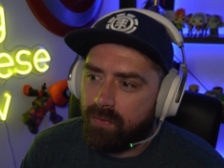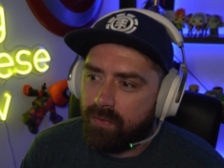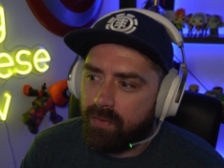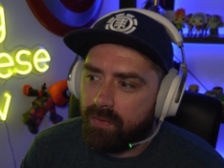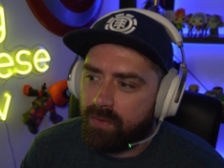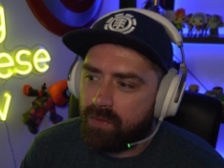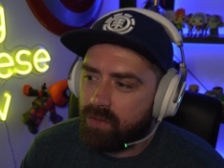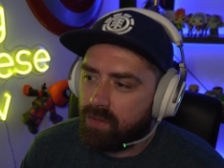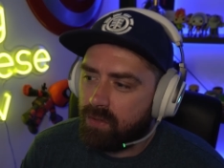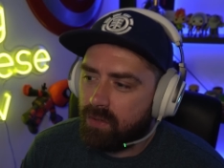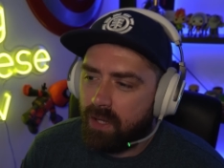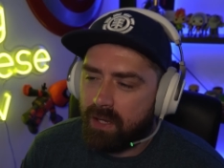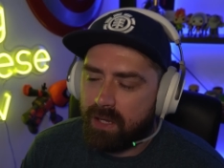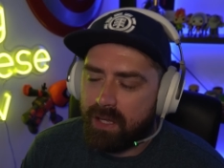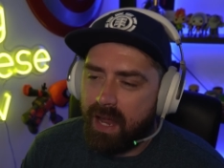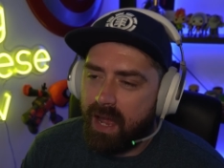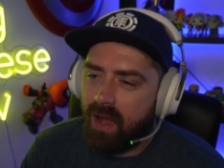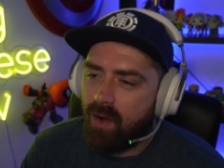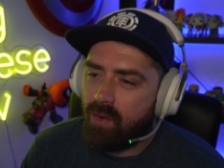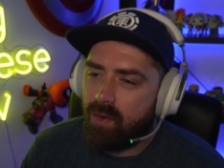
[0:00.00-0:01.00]
to like an
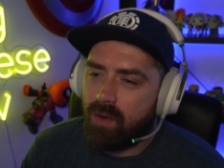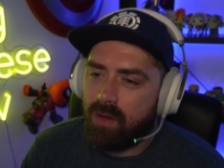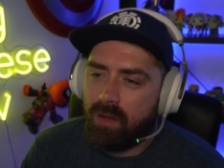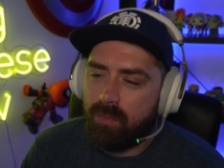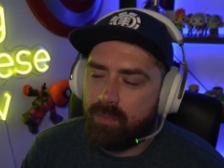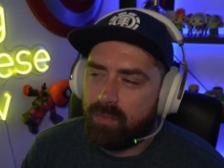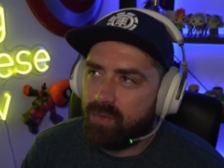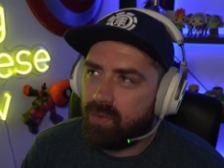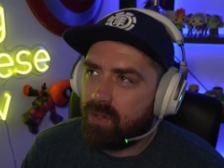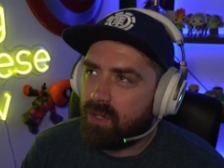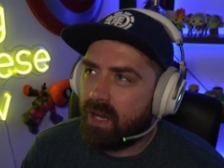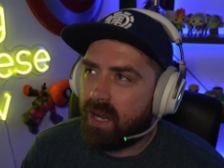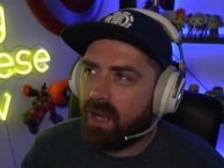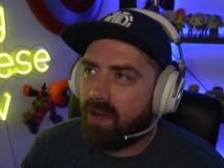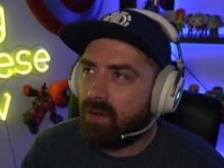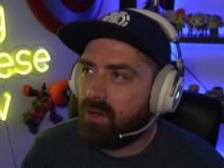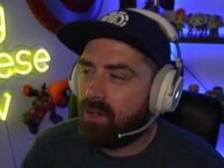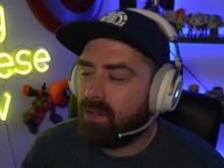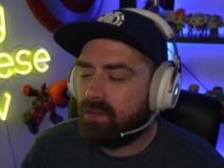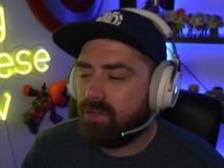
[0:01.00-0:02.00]
hour between an
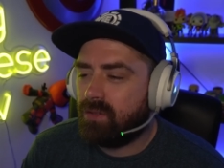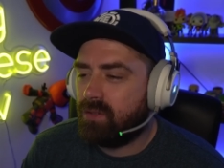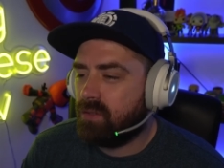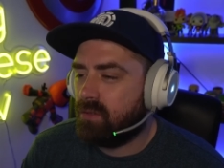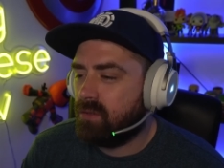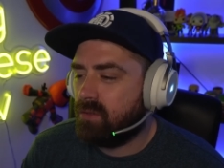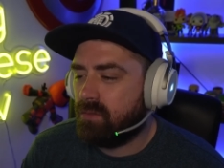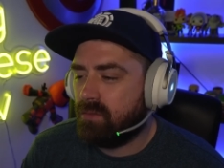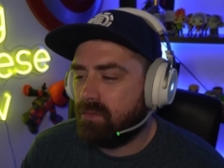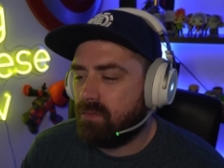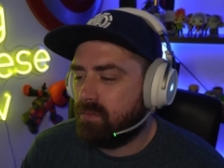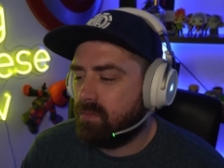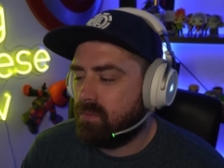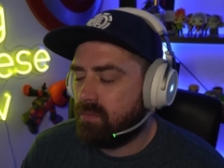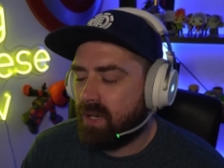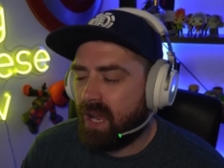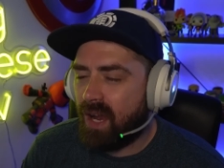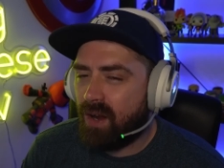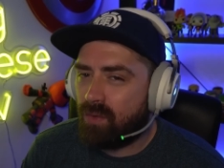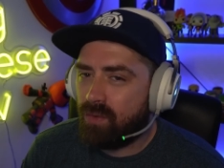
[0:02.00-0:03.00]
hour to
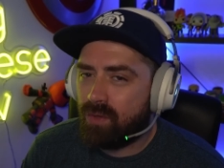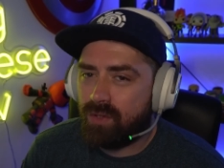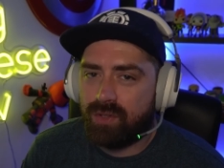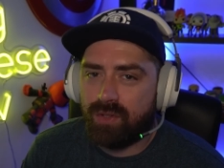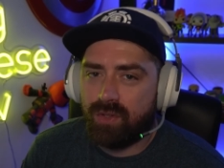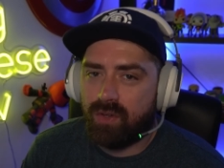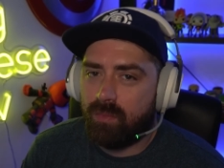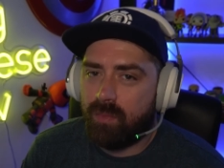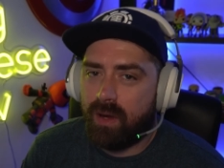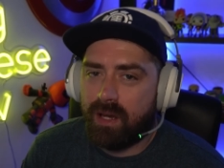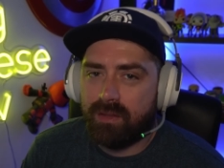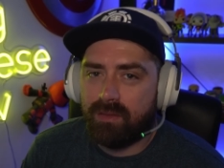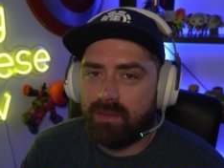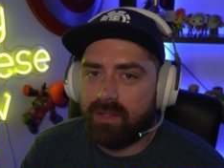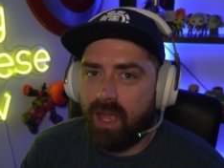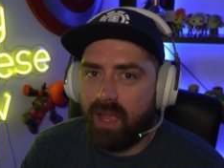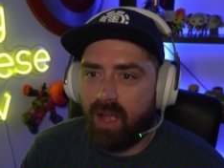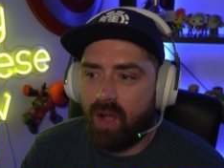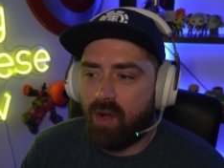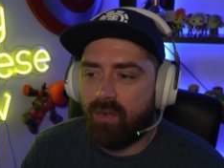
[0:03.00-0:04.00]
hour or two of my
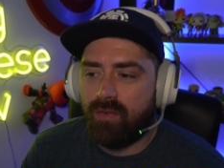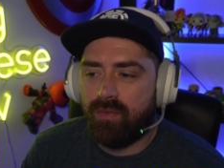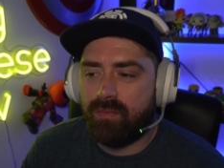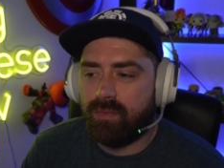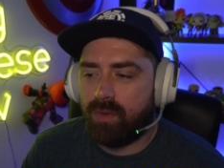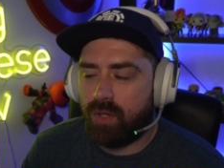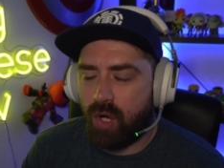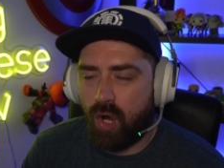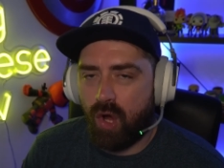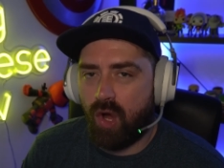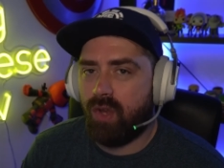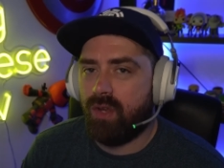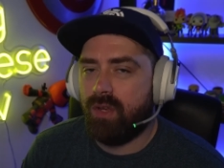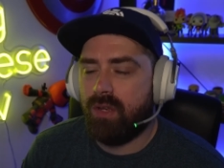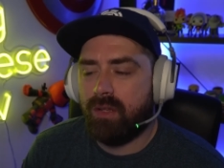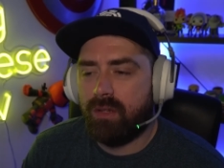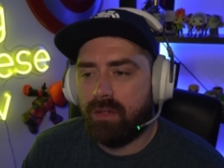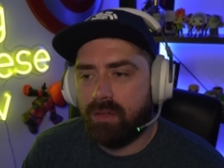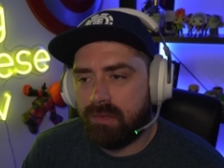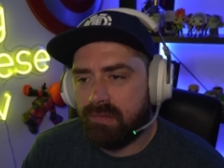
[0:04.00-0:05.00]
day off gone.
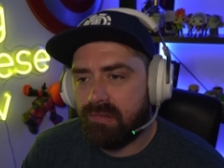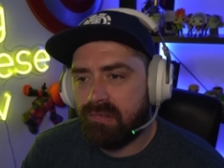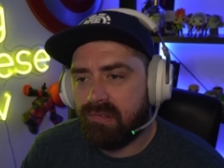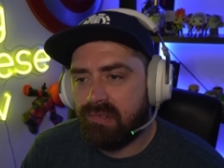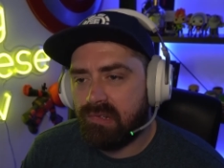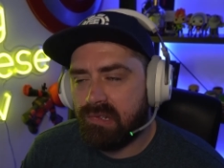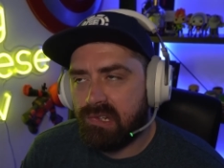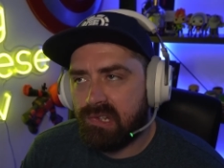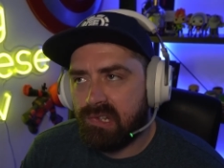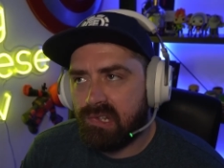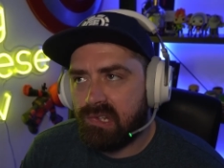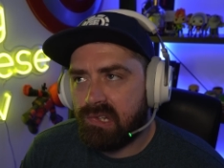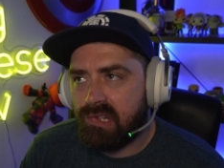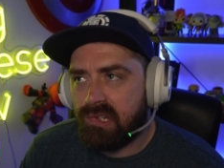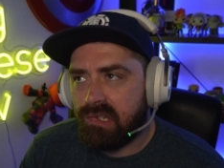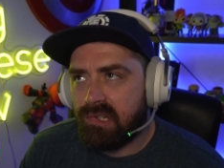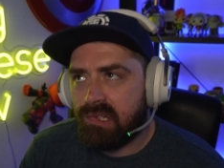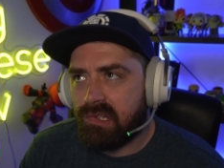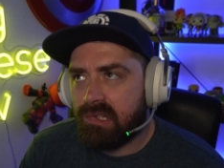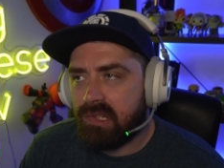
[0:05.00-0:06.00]

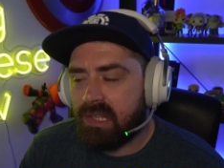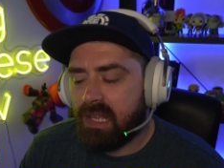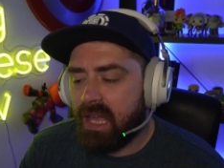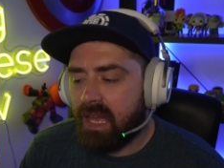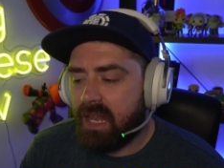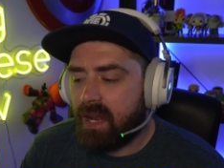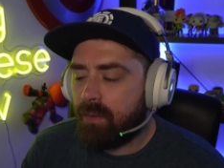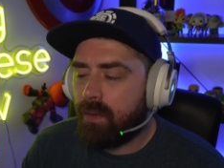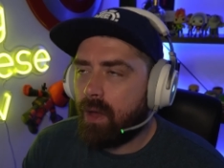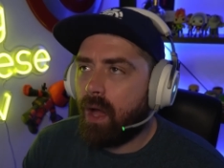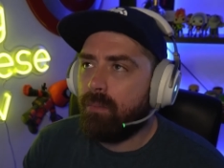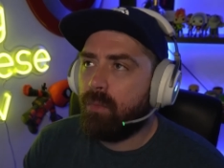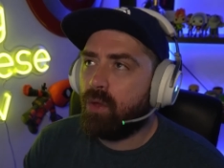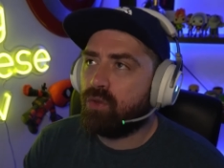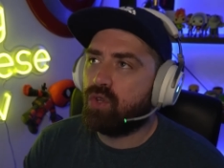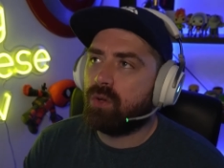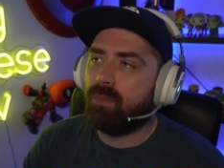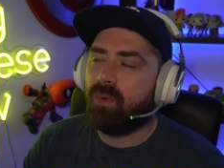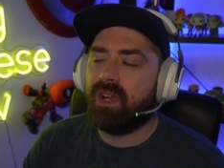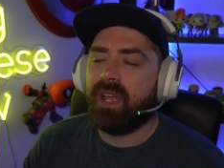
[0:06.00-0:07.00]
And I, I'm not
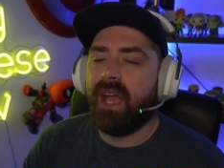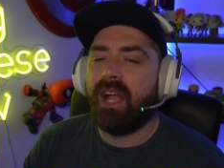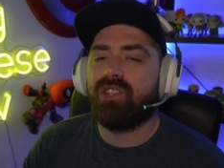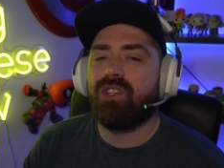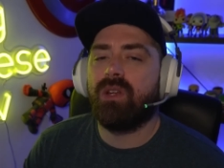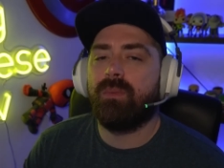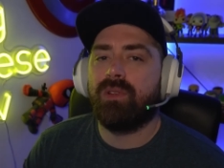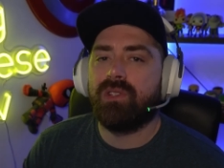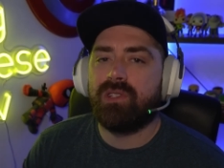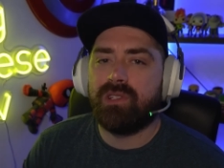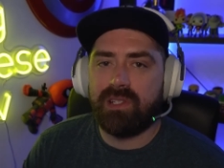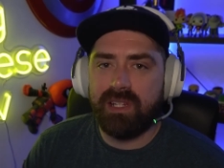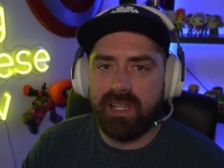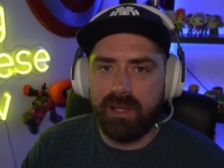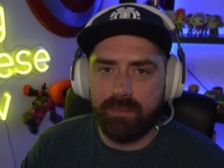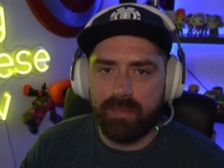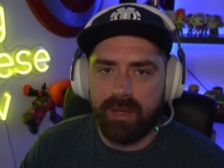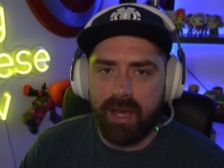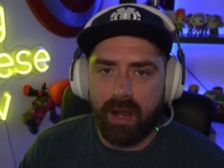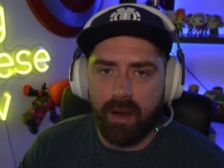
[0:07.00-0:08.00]
talking about catching up on sleep
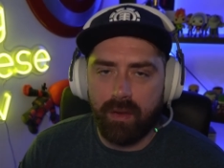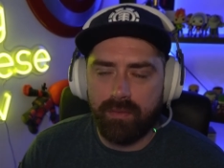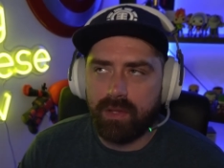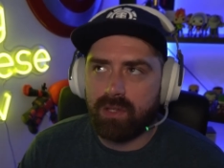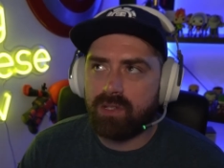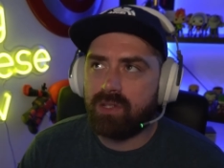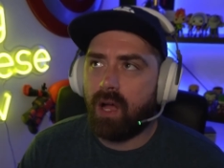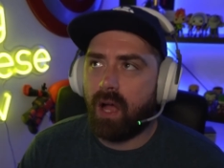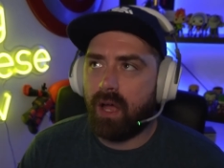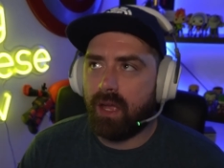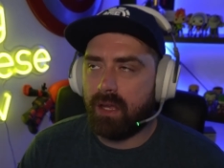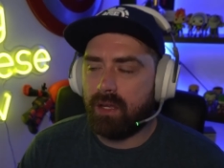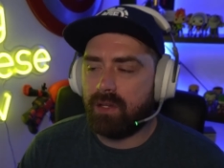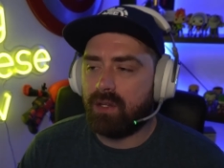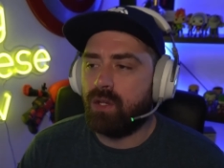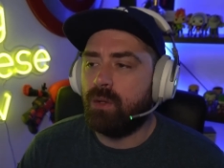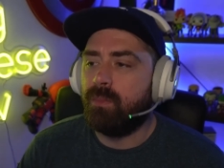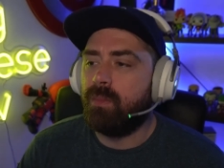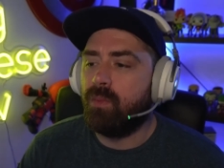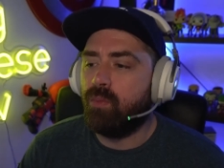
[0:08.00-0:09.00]
now. If you're tired and
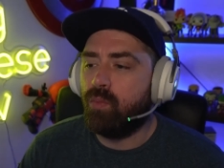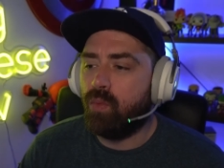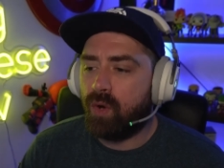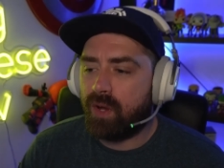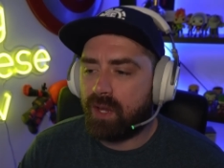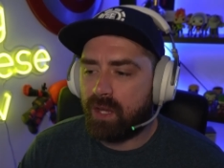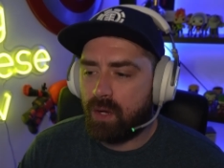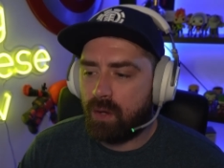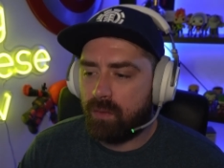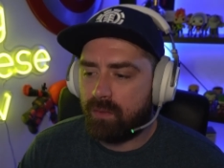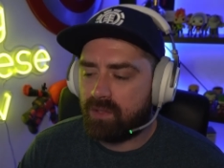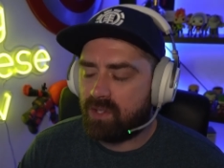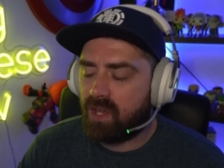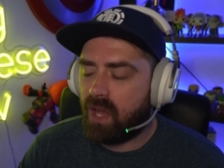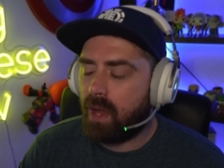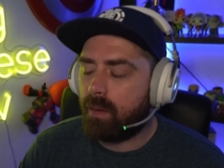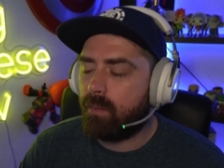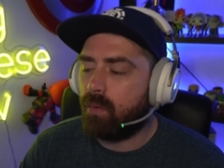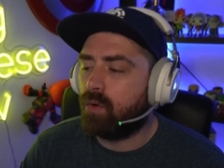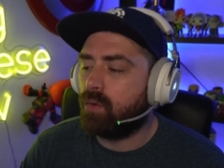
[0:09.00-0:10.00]
you've been working
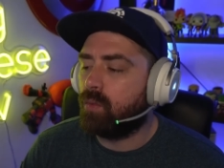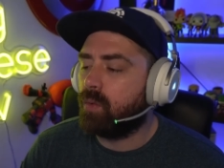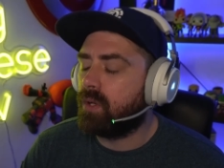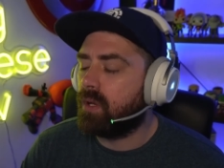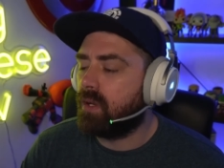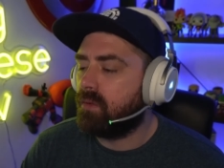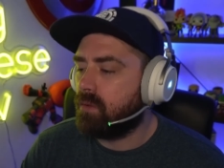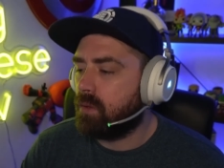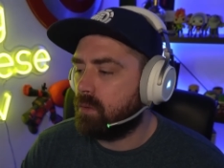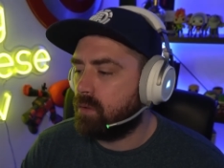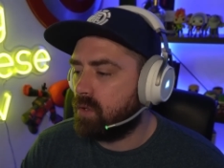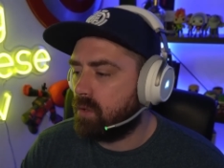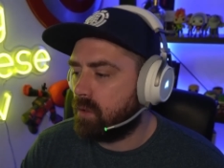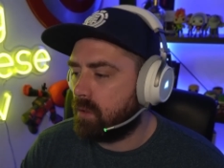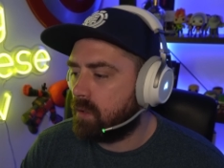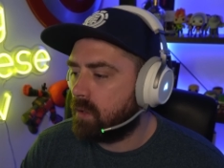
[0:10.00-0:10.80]
overtime or whatever you're doing,